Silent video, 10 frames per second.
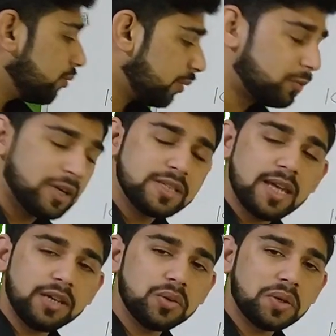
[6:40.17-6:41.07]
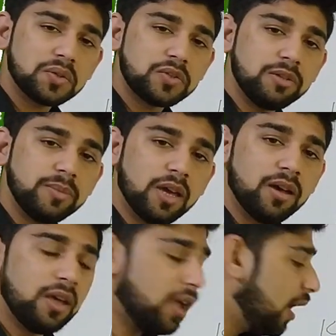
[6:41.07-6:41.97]
So what is
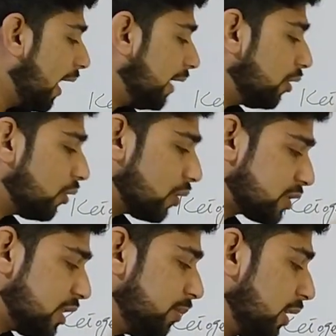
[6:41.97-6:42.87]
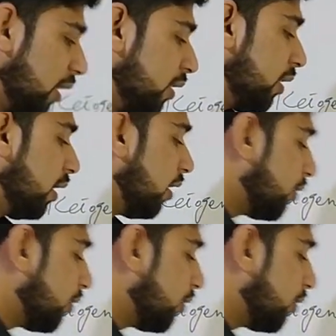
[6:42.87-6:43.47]
endotoxemia? Endotoxemia,